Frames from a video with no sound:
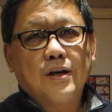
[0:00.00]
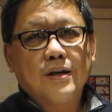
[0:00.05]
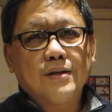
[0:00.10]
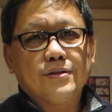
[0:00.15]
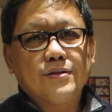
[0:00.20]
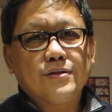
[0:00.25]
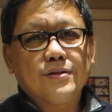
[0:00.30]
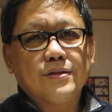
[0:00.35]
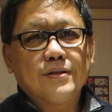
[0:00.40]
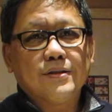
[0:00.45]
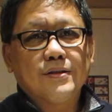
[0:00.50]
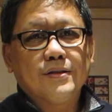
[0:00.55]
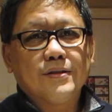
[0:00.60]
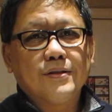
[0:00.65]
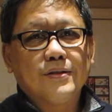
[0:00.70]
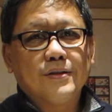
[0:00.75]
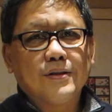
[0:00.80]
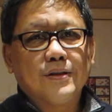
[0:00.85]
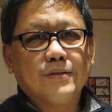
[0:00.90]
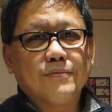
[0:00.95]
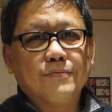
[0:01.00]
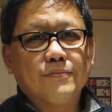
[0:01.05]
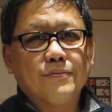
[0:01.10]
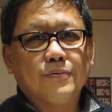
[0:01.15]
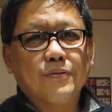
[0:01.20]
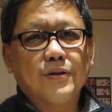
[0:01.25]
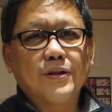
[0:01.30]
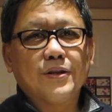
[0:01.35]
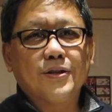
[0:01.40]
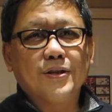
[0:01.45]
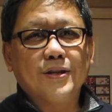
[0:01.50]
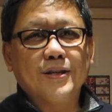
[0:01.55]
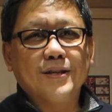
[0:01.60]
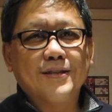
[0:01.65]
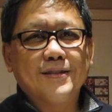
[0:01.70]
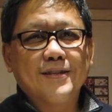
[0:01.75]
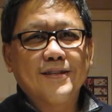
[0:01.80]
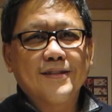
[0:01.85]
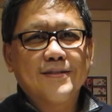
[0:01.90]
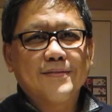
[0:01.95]
plum sauce, and you're
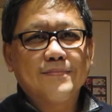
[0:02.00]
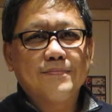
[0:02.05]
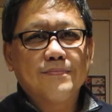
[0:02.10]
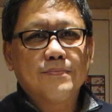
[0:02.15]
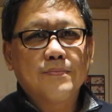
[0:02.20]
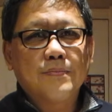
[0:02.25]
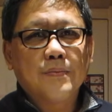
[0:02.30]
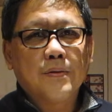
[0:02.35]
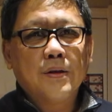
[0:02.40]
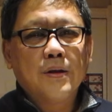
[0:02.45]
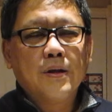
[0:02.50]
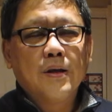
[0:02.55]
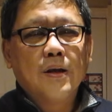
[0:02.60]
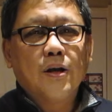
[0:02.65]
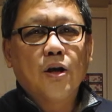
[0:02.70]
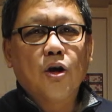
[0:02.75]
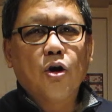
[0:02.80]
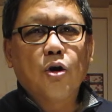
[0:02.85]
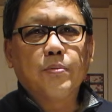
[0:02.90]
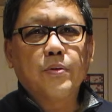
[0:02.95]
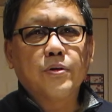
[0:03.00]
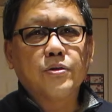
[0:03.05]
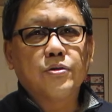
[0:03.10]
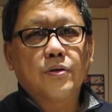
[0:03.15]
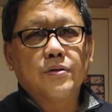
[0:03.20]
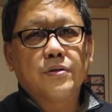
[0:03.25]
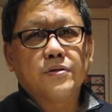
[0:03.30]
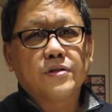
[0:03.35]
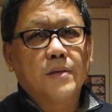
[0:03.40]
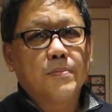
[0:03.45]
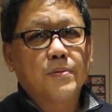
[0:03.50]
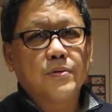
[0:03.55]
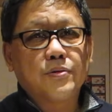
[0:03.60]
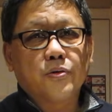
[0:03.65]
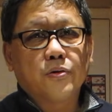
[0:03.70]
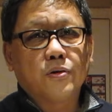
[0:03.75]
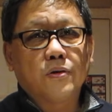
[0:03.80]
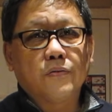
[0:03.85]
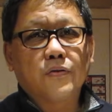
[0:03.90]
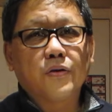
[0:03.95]
ready to eat. I hope you enjoyed
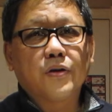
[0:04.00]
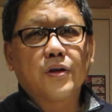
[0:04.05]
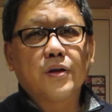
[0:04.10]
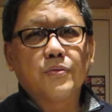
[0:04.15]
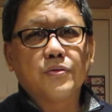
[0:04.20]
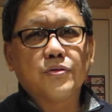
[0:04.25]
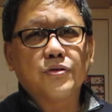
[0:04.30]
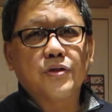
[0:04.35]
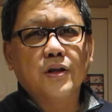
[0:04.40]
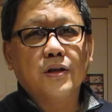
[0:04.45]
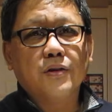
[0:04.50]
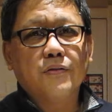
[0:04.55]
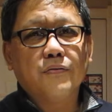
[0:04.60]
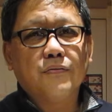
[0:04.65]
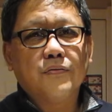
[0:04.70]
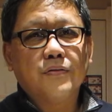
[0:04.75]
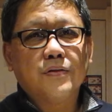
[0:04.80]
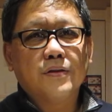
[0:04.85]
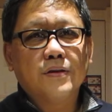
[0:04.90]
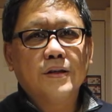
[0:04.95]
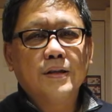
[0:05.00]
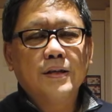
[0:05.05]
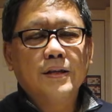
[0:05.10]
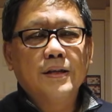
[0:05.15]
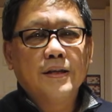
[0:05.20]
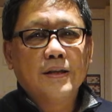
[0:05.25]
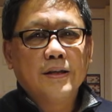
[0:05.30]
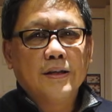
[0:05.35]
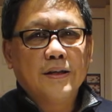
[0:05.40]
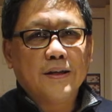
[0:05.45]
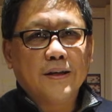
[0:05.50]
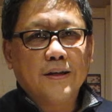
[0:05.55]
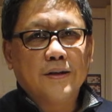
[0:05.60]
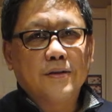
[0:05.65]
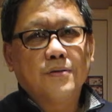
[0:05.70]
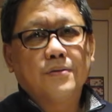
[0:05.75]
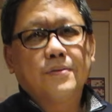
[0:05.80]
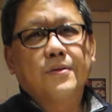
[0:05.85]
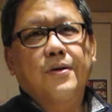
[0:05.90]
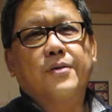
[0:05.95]
this episode of Cooking with Steve
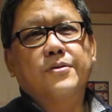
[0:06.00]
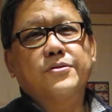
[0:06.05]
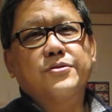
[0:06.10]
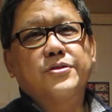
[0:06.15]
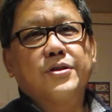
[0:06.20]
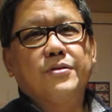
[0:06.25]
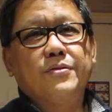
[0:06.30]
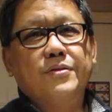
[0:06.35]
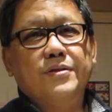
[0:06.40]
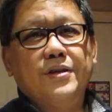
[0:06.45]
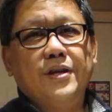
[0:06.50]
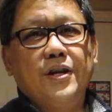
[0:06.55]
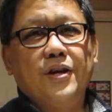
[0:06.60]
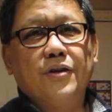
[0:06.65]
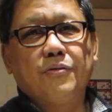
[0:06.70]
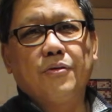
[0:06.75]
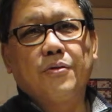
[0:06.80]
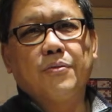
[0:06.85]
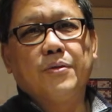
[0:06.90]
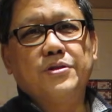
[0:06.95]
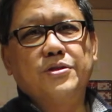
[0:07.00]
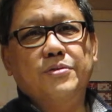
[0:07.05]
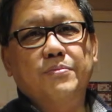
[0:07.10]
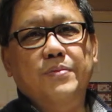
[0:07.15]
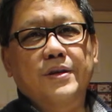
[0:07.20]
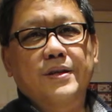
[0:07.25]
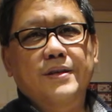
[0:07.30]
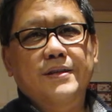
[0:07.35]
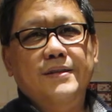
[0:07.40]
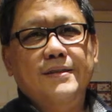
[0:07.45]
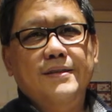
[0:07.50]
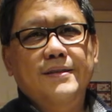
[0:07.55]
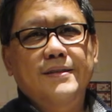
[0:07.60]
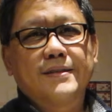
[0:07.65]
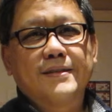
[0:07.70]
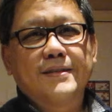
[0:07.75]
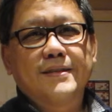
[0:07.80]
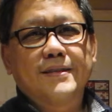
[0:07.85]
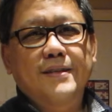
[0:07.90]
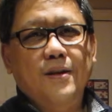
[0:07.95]
and our secret egg roll recipe.
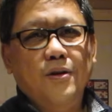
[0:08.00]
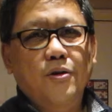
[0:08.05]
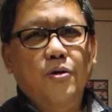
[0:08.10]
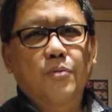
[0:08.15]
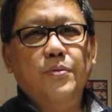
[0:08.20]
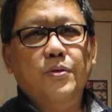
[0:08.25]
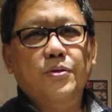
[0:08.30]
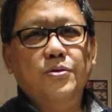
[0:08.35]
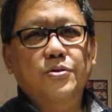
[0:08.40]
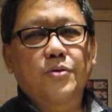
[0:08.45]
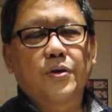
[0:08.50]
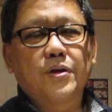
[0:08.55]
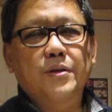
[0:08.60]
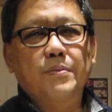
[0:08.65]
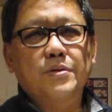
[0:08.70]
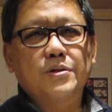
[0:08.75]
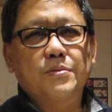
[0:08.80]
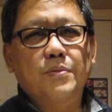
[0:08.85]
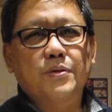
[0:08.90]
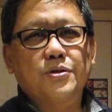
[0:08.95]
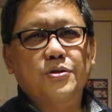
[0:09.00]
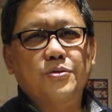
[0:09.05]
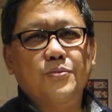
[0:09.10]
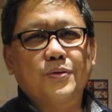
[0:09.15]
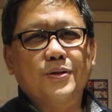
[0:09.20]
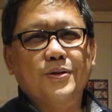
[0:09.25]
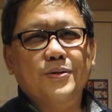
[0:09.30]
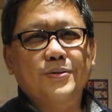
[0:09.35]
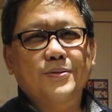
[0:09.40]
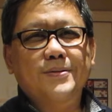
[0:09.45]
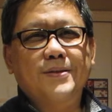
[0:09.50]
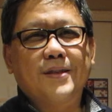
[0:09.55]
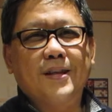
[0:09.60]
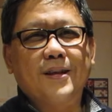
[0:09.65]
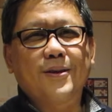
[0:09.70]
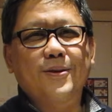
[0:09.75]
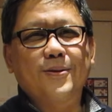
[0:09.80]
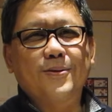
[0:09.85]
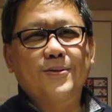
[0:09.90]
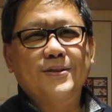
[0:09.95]
I hope you enjoy them as much as we do.
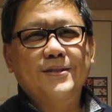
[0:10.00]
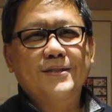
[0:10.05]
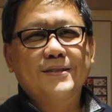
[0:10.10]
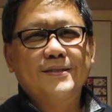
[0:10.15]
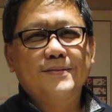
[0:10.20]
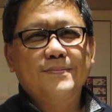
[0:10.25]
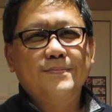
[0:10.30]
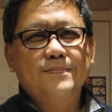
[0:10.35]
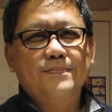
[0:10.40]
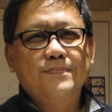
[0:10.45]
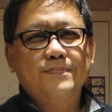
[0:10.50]
Thank you.